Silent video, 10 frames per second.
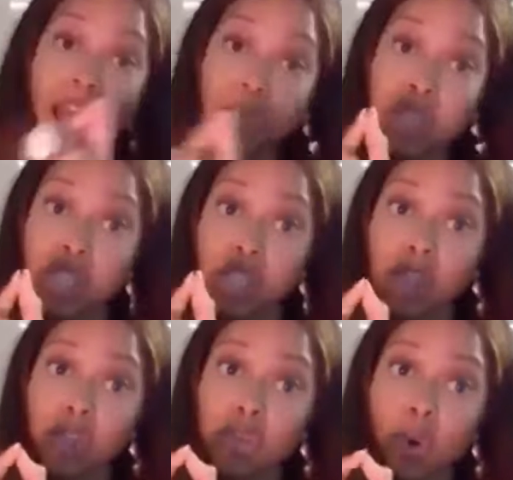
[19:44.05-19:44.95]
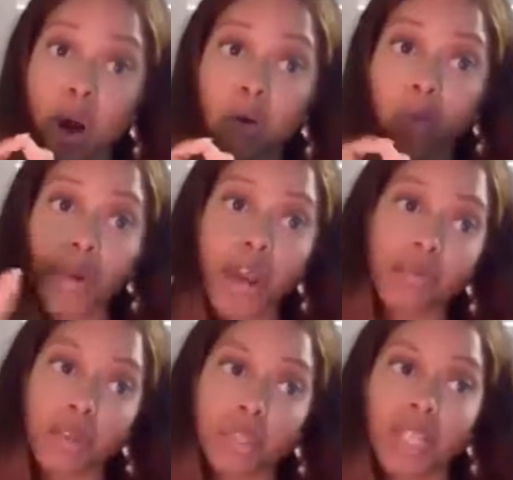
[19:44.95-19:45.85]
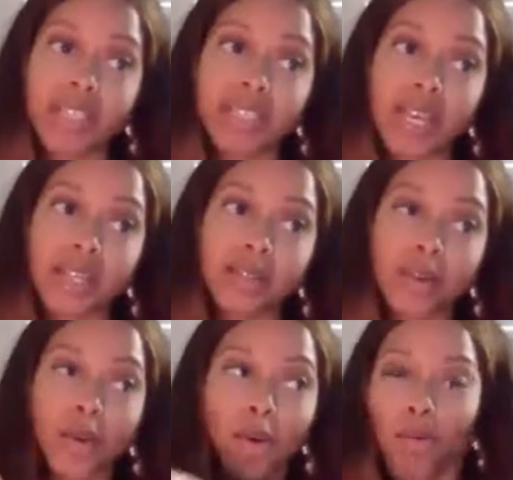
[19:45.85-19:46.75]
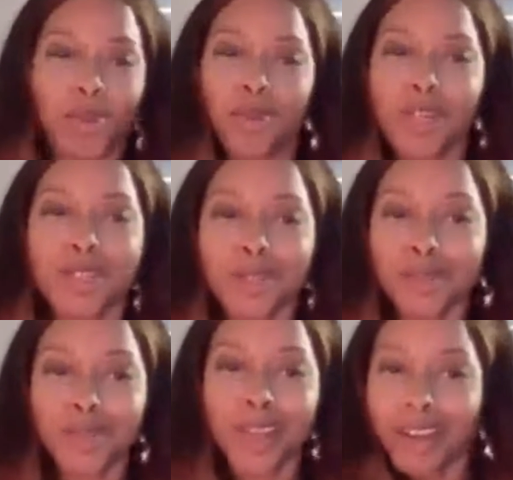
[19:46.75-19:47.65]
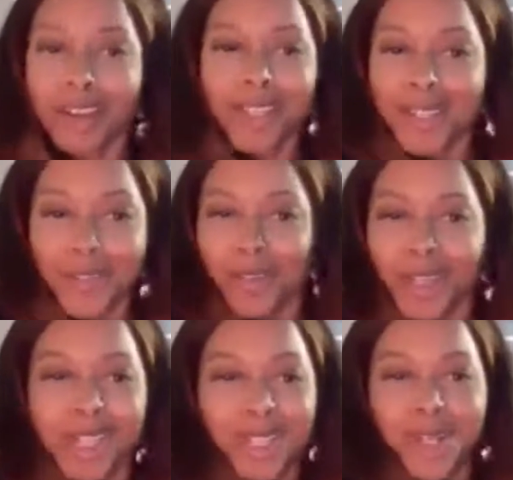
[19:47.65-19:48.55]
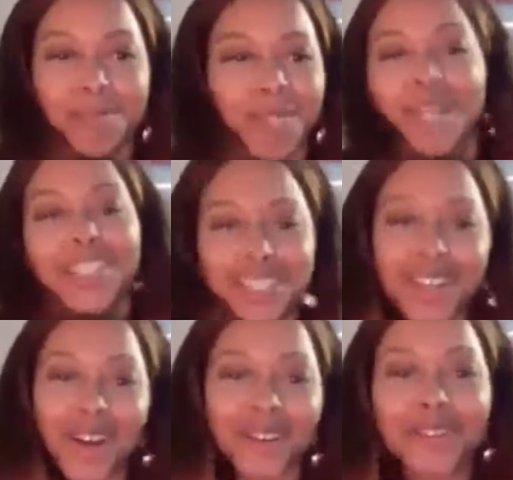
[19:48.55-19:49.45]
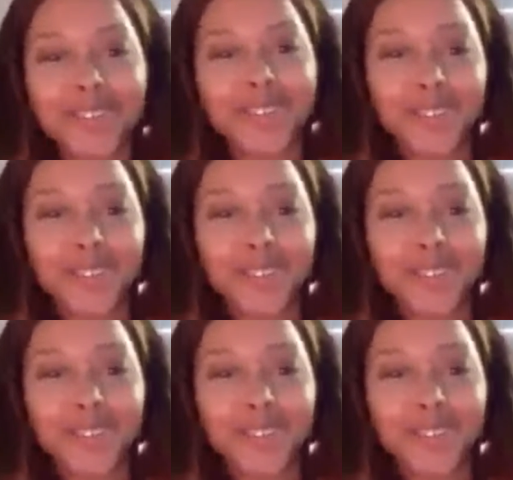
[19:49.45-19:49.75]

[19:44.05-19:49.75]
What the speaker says: That particular walk where I realized that wrestle not against flesh and blood, you know,